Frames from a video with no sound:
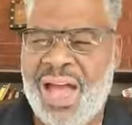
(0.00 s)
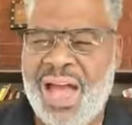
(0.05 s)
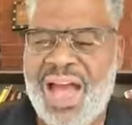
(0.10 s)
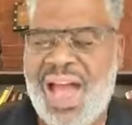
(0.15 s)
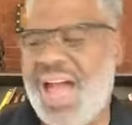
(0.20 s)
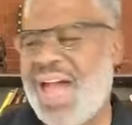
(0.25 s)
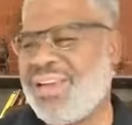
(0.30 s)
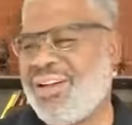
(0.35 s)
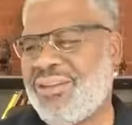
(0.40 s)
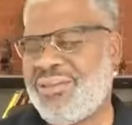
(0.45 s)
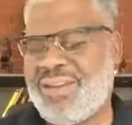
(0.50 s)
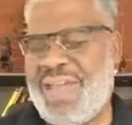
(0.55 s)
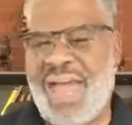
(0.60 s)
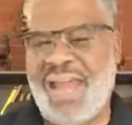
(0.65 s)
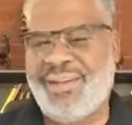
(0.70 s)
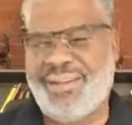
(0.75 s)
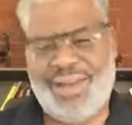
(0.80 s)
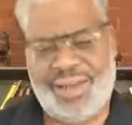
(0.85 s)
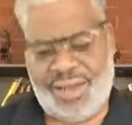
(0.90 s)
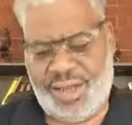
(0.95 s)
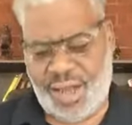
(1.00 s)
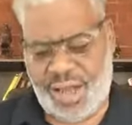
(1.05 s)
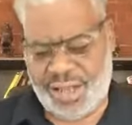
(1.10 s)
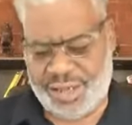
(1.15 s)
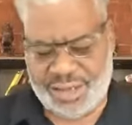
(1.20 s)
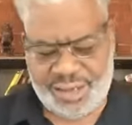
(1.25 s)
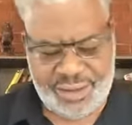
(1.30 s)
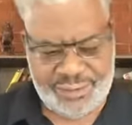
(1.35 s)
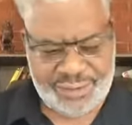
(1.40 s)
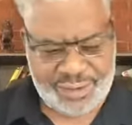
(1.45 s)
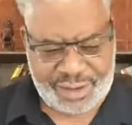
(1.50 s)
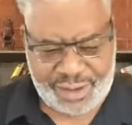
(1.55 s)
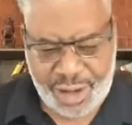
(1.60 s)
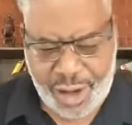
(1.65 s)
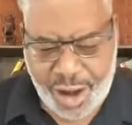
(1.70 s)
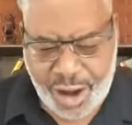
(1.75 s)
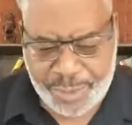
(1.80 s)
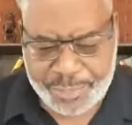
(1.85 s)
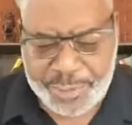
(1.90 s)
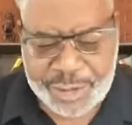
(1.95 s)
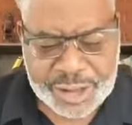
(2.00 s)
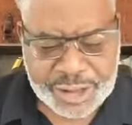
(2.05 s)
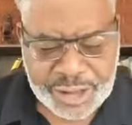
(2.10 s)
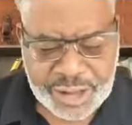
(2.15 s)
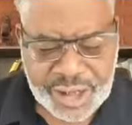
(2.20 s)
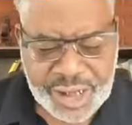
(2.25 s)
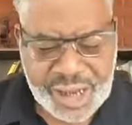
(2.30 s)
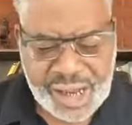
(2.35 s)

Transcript: I don't like the color of the carpet.